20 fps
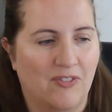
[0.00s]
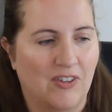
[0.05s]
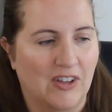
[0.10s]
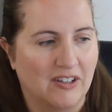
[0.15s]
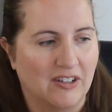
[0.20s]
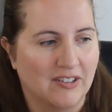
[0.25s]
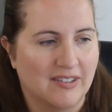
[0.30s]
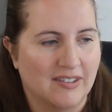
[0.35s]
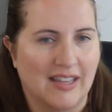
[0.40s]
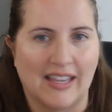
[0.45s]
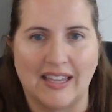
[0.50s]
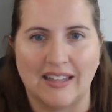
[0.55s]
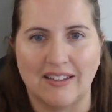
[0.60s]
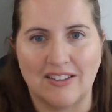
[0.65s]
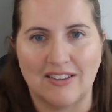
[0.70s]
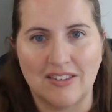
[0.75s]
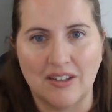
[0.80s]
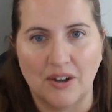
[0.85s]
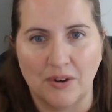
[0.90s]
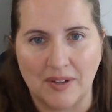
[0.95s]
feels like
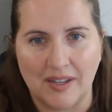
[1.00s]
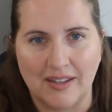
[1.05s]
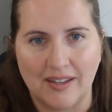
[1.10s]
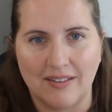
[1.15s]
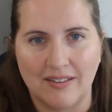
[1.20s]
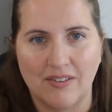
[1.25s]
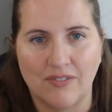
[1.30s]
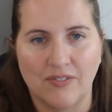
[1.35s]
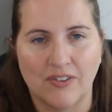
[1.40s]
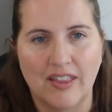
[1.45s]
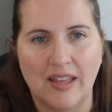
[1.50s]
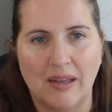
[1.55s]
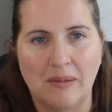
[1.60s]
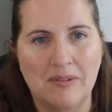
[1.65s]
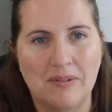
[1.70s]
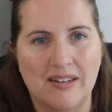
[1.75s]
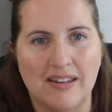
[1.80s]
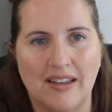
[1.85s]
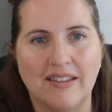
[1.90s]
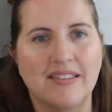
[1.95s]
it's so easy for
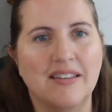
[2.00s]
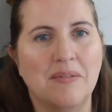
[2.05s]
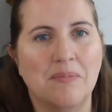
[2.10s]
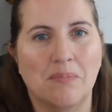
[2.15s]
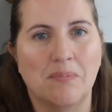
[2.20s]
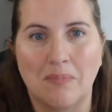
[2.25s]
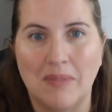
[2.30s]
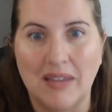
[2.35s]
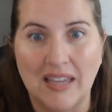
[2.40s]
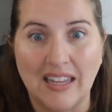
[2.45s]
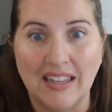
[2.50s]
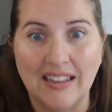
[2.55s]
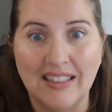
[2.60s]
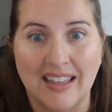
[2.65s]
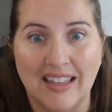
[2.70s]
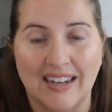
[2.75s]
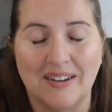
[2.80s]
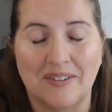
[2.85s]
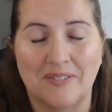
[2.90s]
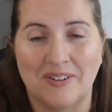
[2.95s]
them doesn't
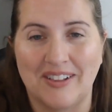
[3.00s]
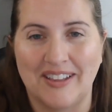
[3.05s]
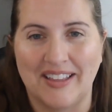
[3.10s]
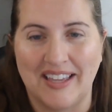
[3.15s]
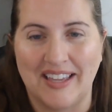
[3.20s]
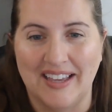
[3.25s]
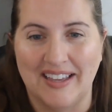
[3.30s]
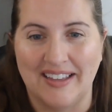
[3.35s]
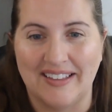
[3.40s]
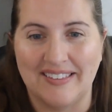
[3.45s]
mean that it really